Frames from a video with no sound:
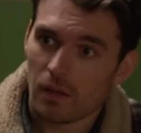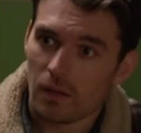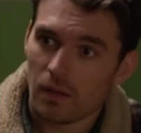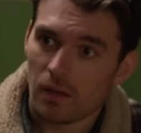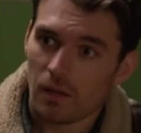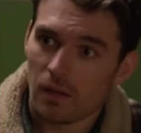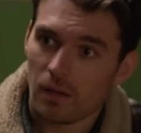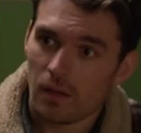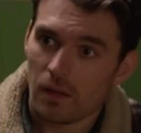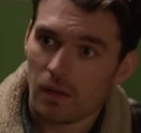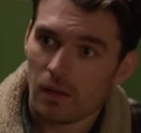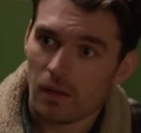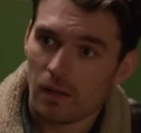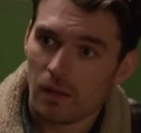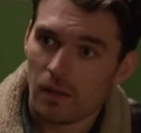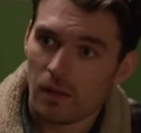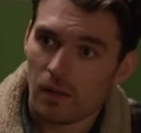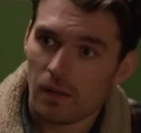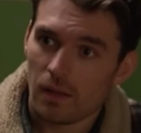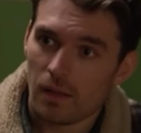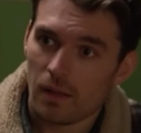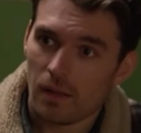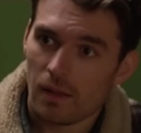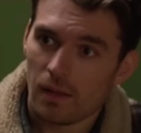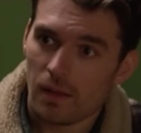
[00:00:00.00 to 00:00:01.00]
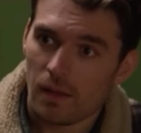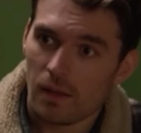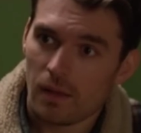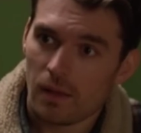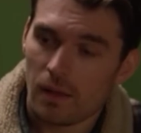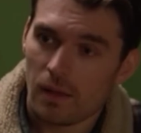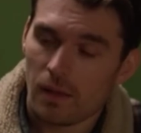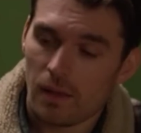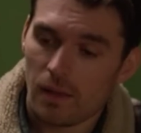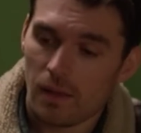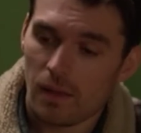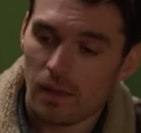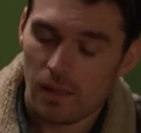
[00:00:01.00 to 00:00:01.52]

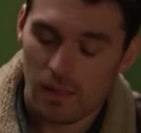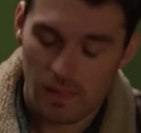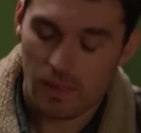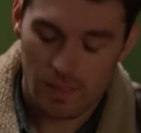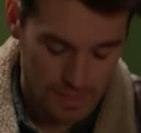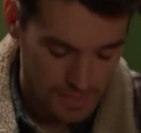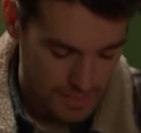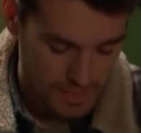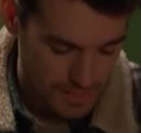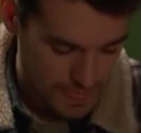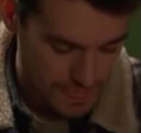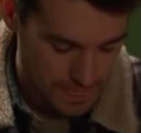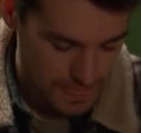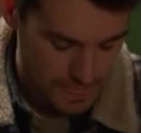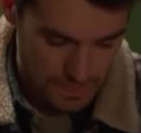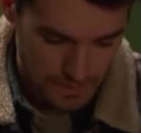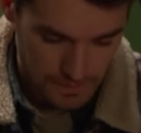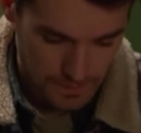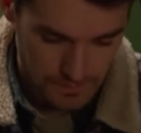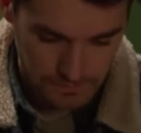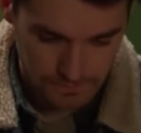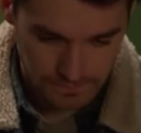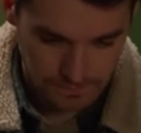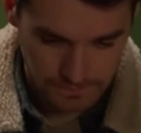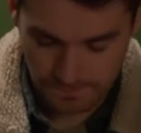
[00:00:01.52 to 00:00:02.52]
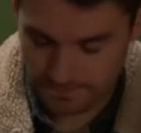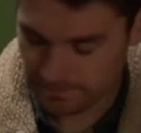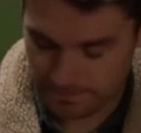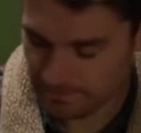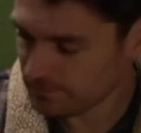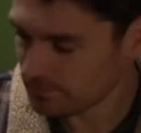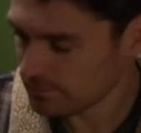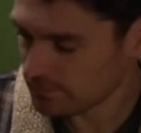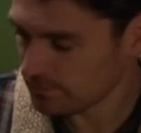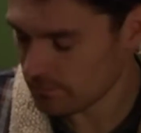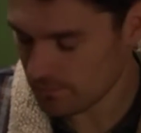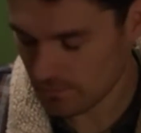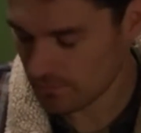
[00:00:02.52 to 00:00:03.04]

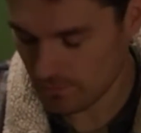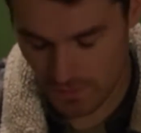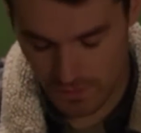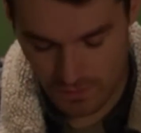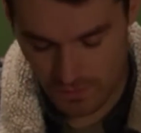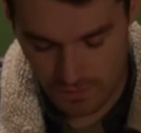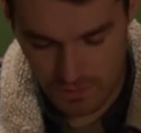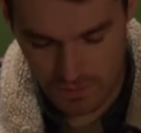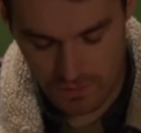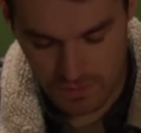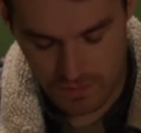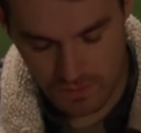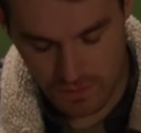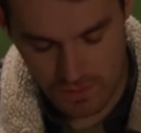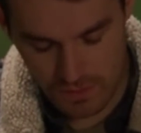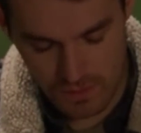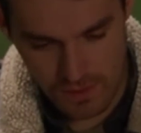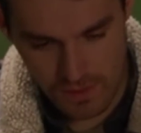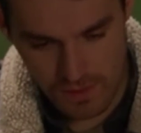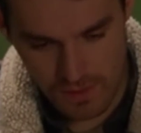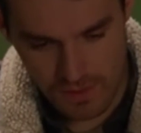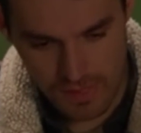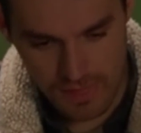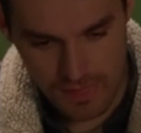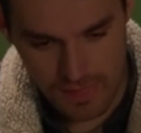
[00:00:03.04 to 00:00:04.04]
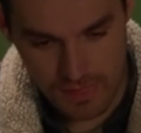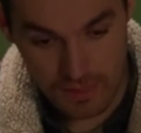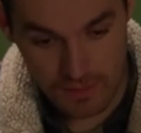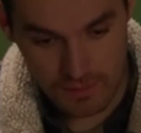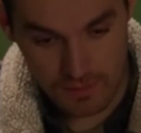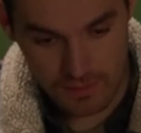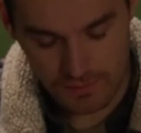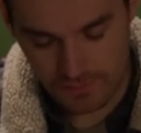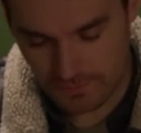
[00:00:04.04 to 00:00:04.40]
Nobody speaks.